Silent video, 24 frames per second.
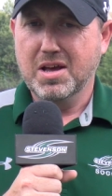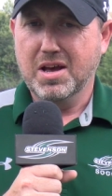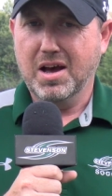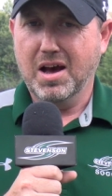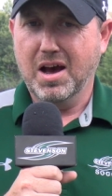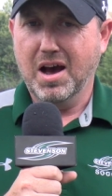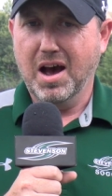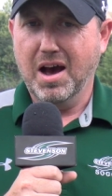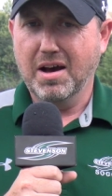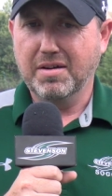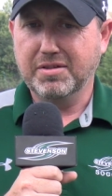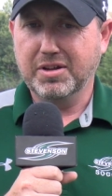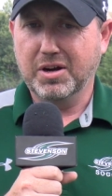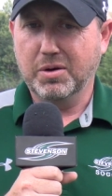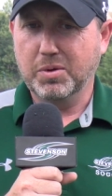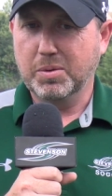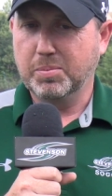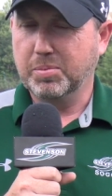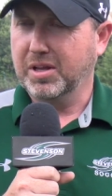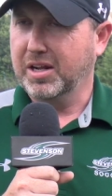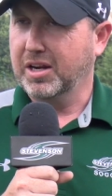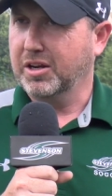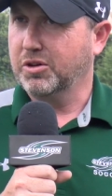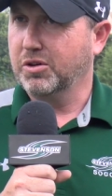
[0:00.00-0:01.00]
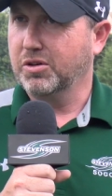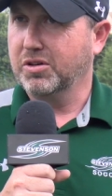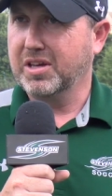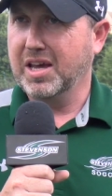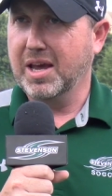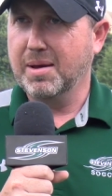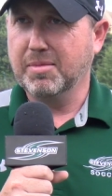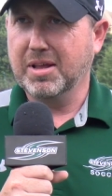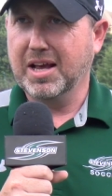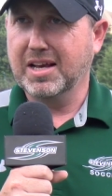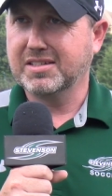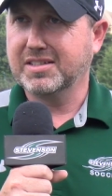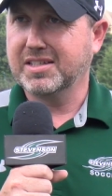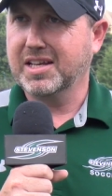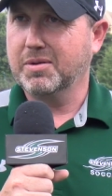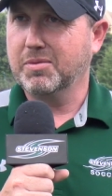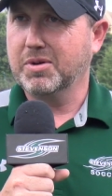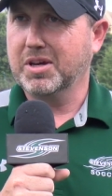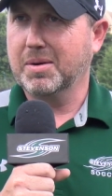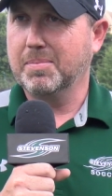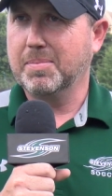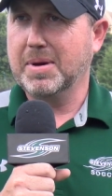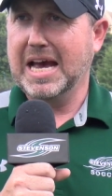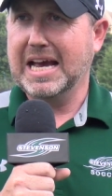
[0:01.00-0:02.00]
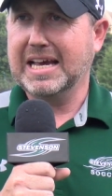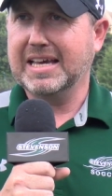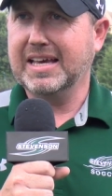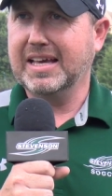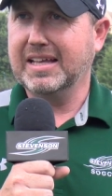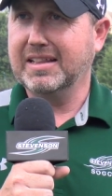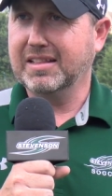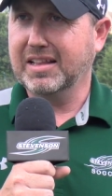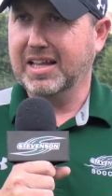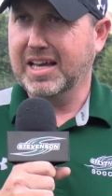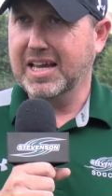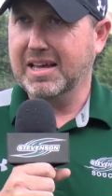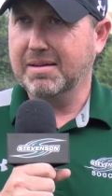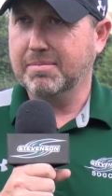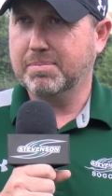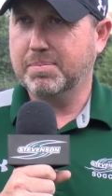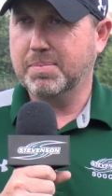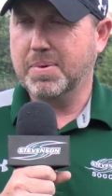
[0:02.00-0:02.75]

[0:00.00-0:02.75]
uh, you know, we played a good game last night. We get back in late.